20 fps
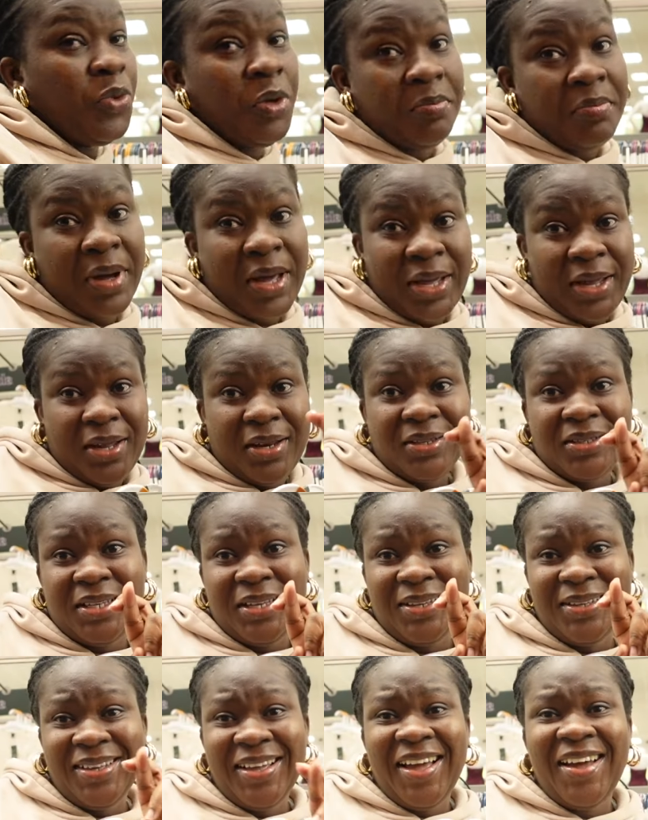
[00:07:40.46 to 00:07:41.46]

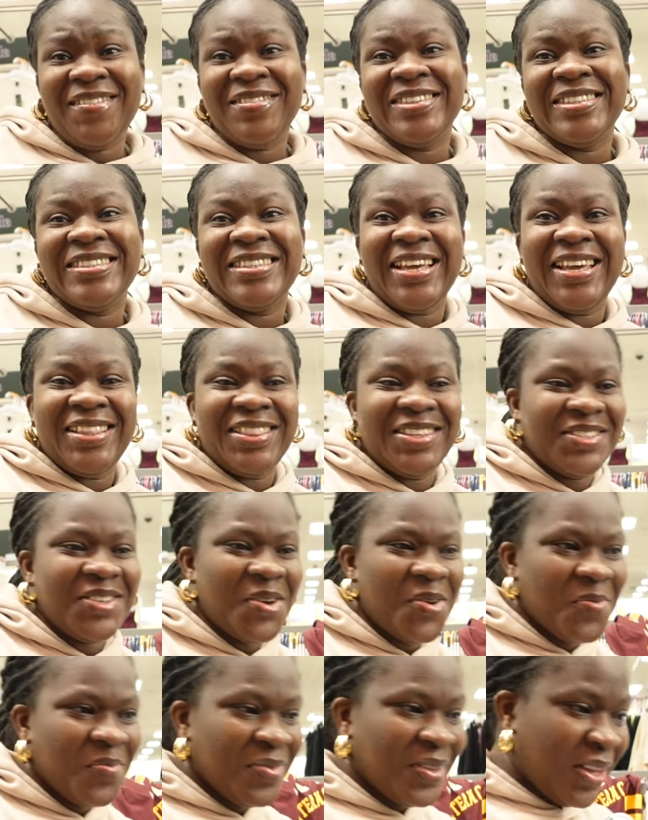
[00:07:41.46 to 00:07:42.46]
light. I have to take this
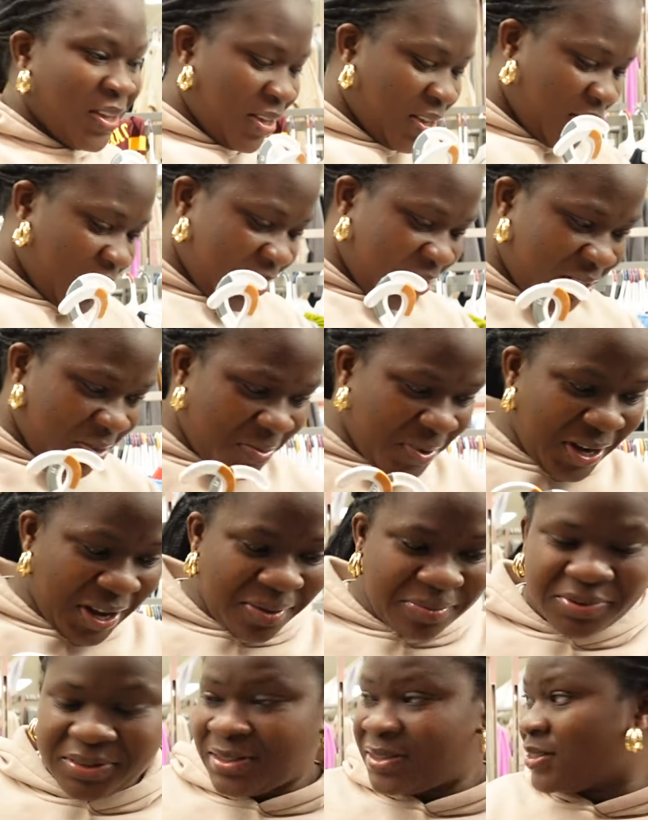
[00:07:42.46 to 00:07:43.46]
home and see what
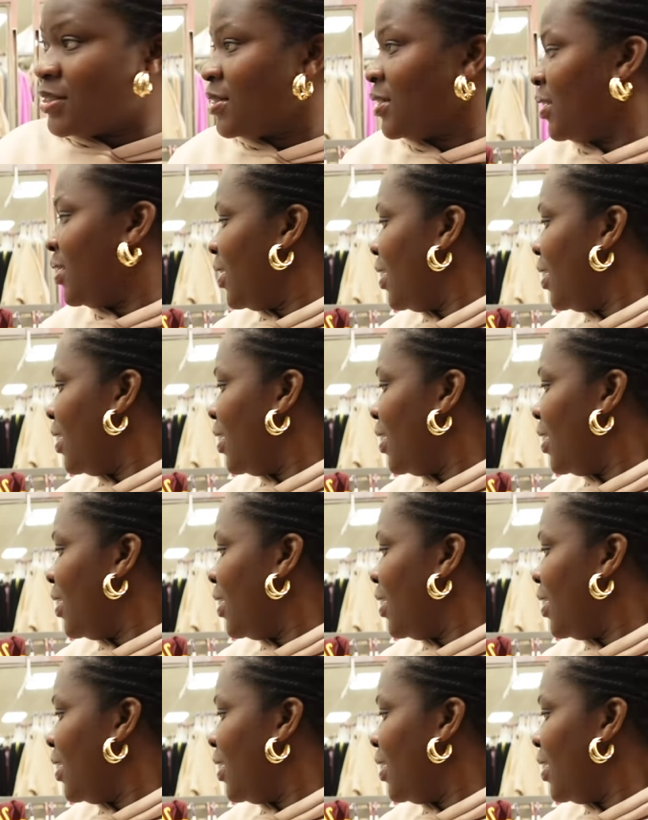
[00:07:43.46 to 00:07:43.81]
happens.